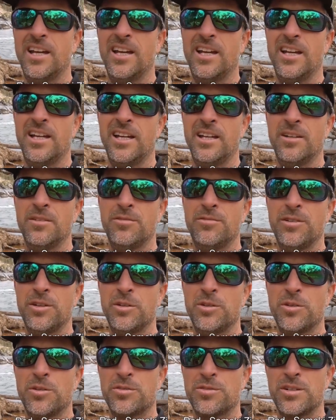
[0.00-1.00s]
and
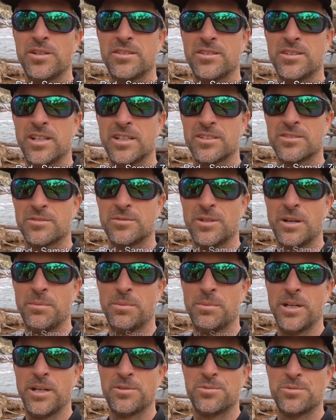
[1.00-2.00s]
Fin-Nor 3000
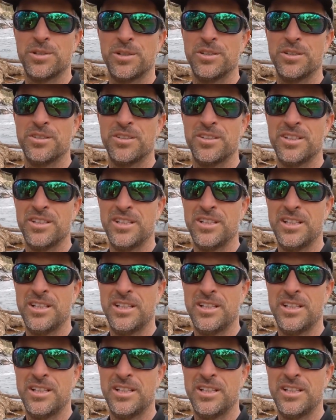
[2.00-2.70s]
Rampage reel.